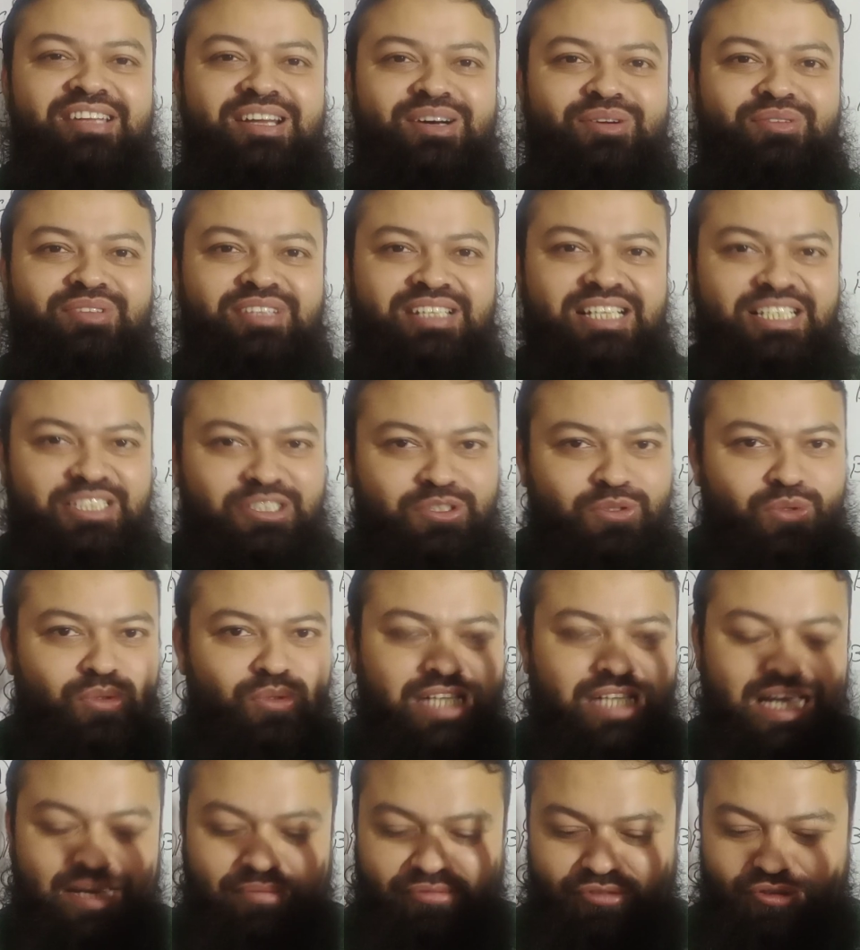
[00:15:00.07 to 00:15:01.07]
Now there are
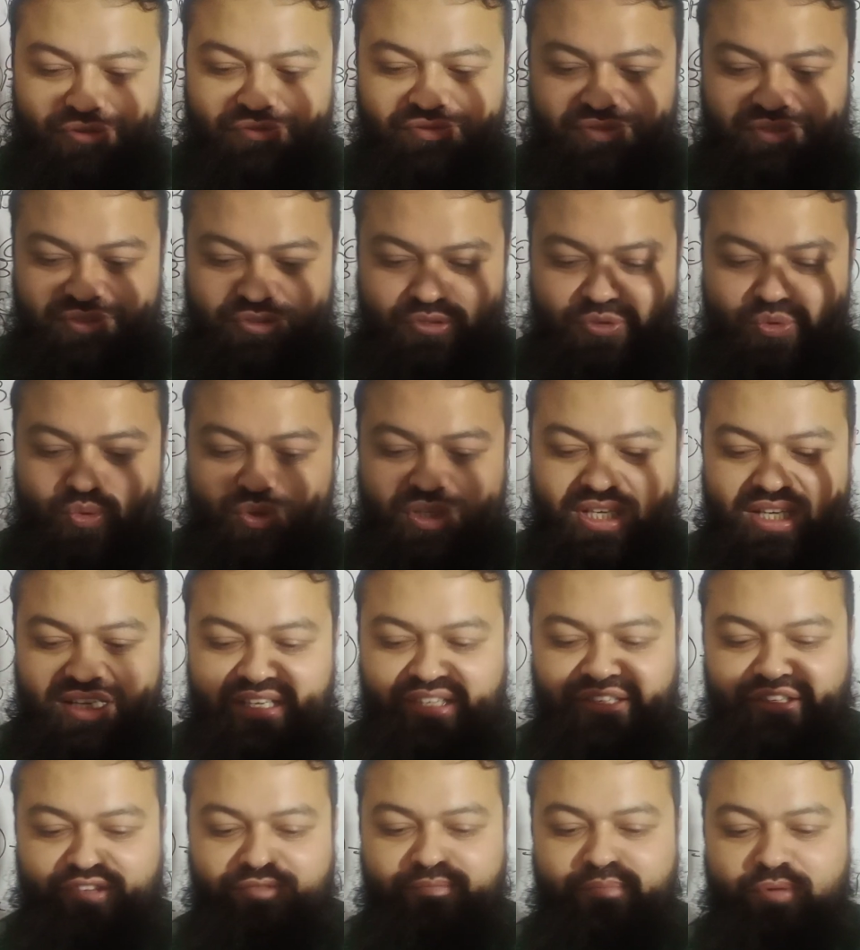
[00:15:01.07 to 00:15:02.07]

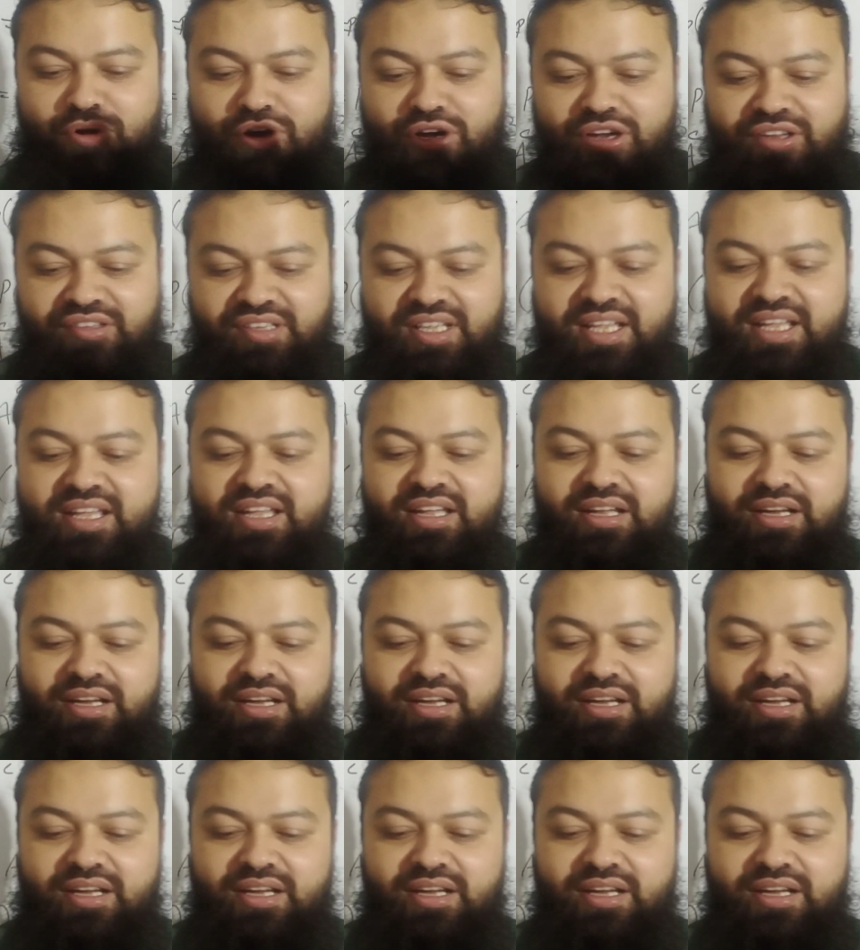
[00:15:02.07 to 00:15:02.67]
colors of balls.